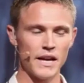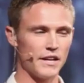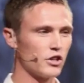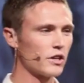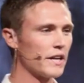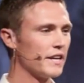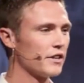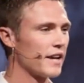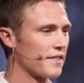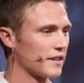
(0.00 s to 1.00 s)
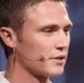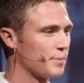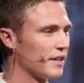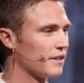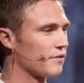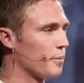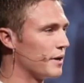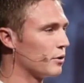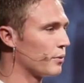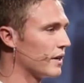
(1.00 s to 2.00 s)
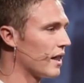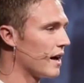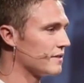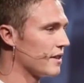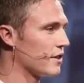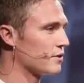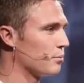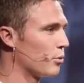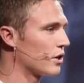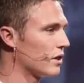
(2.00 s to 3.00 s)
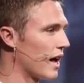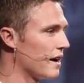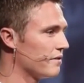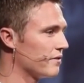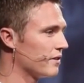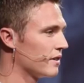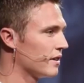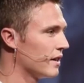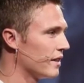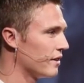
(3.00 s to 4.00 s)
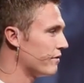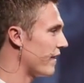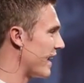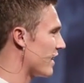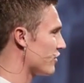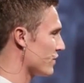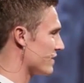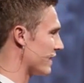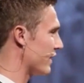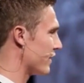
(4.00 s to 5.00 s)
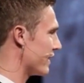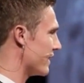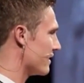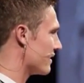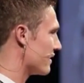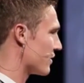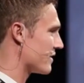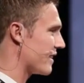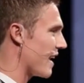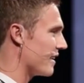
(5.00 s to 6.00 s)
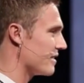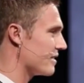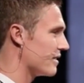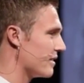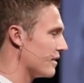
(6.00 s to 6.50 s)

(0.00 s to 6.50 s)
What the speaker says: It took a near-death experience for me to realize that there's more to life than financial security or status.